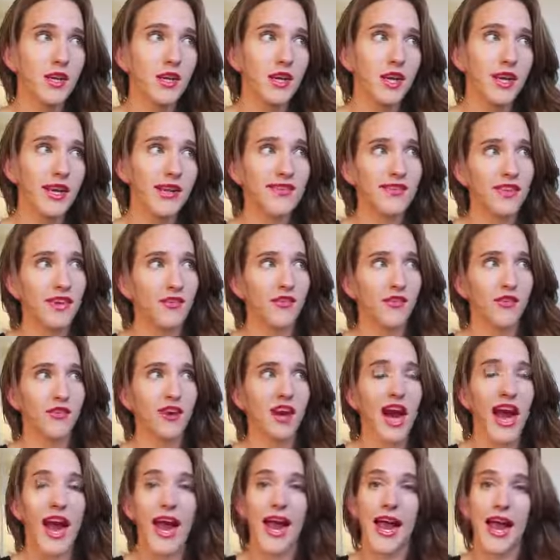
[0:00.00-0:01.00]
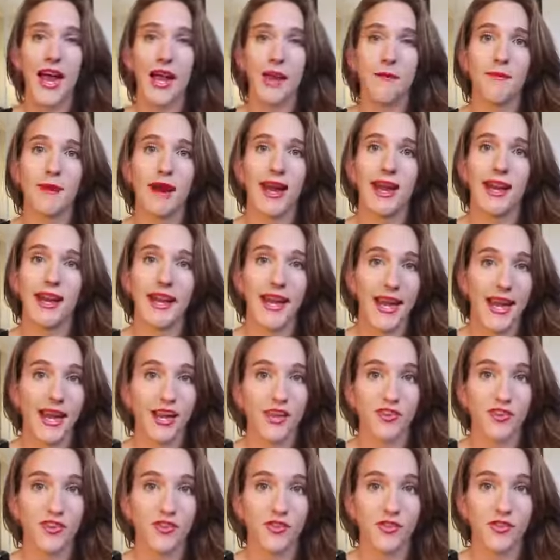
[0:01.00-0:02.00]
Except for I buy
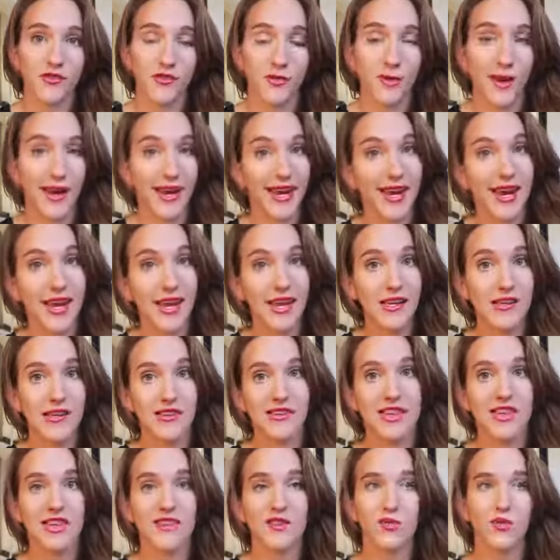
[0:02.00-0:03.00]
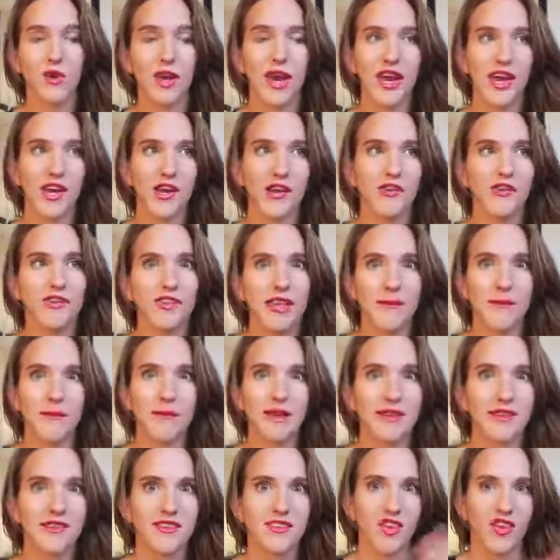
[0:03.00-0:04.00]
naked juice for my kids. That's what I use. I
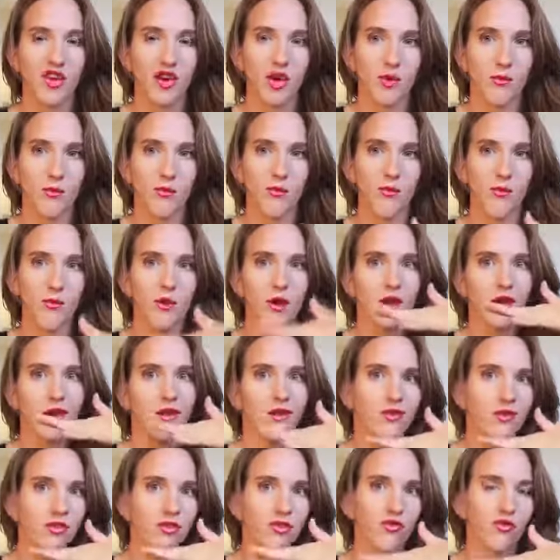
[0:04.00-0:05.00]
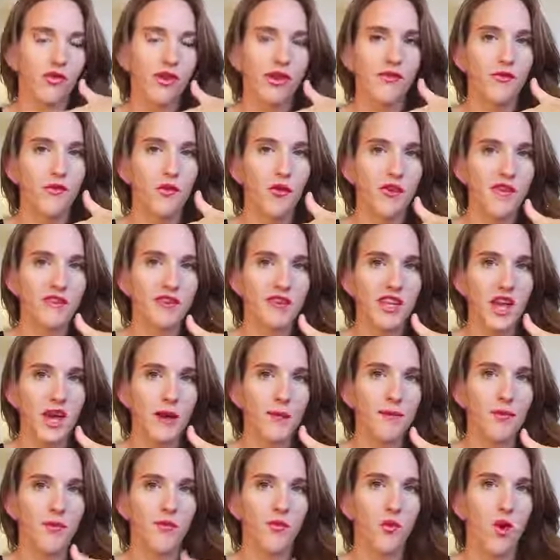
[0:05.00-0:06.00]
mix, you know, 3/4
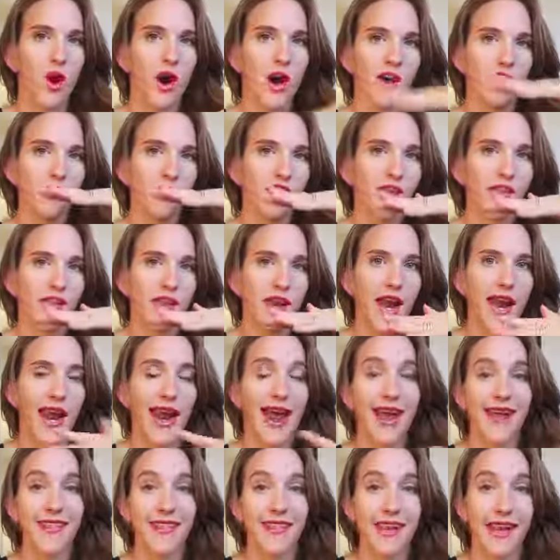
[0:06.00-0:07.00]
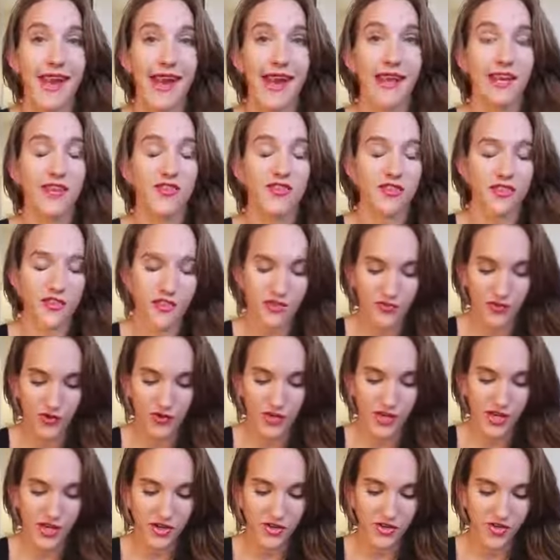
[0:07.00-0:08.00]
cup of water and then I add the naked juice for
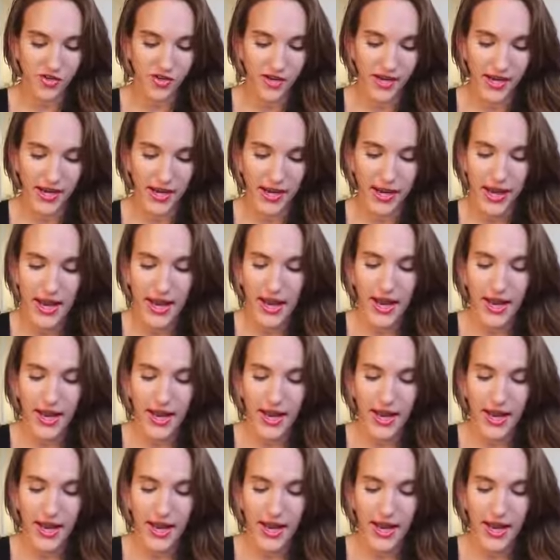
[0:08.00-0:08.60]
their drink.